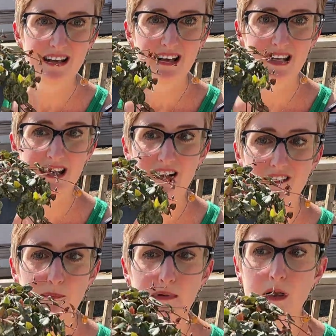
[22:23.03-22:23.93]
It
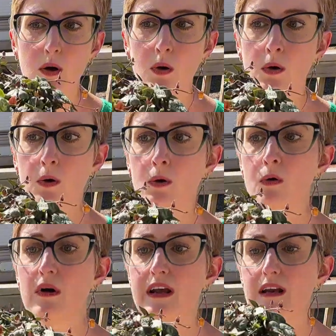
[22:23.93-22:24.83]

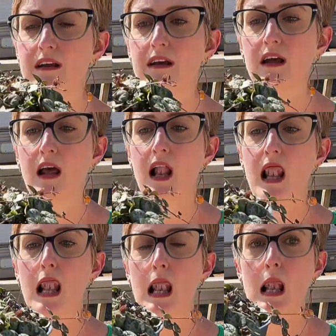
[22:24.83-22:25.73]
exploded.
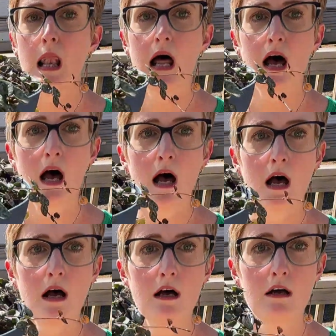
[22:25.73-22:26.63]

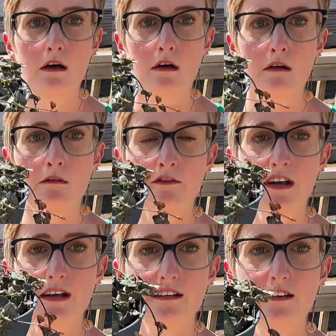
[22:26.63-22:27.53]
Loved
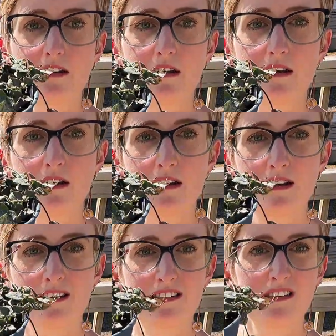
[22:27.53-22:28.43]
it.
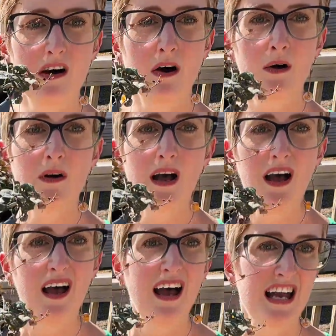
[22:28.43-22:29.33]
So
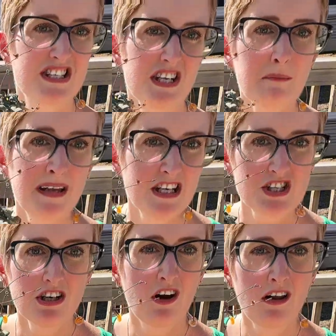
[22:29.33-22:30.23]
I should have
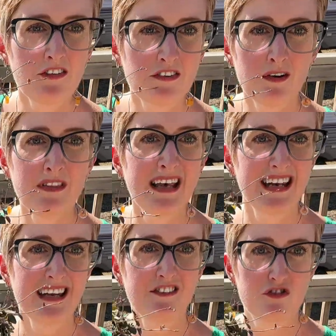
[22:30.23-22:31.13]
mentioned also that
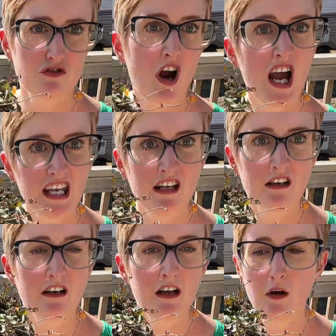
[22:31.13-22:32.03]
it's dry here.
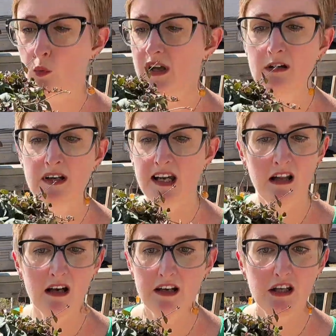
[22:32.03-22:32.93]
We don't get a
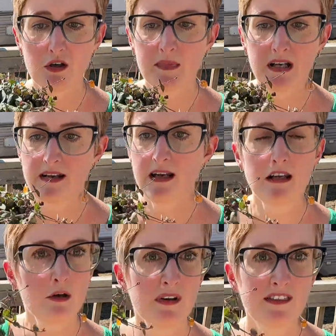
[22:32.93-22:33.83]
lot of humidity.
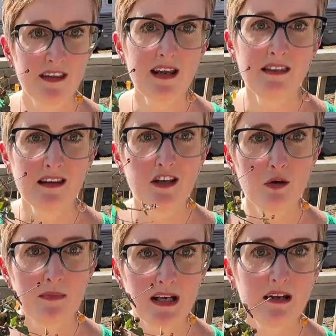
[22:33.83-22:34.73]
You would think that
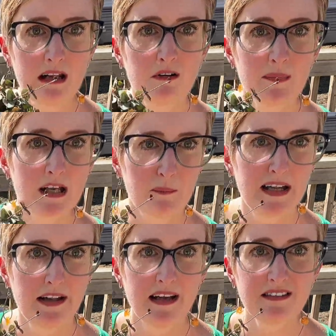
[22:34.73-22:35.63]
humidity would make a
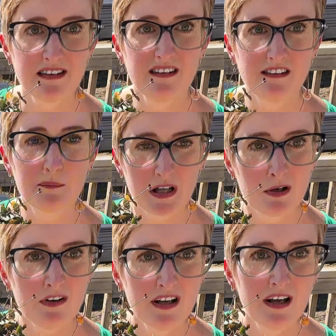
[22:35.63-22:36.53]
plant like this explode,